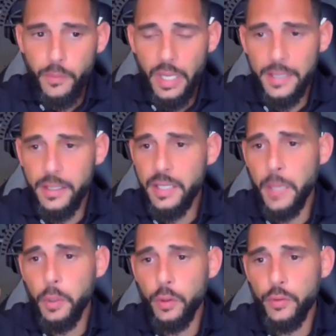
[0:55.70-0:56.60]
And the
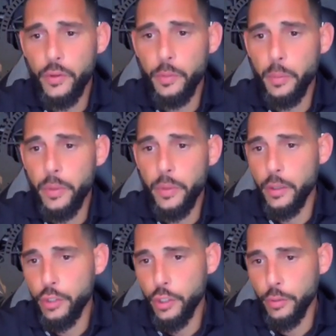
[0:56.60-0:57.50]
same goes for the people that no
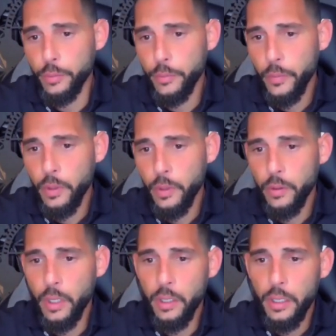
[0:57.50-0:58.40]
show.
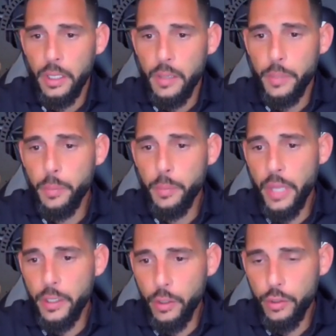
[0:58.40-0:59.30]
Okay. People
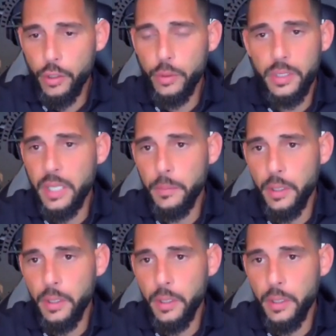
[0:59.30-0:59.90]
that no show is the same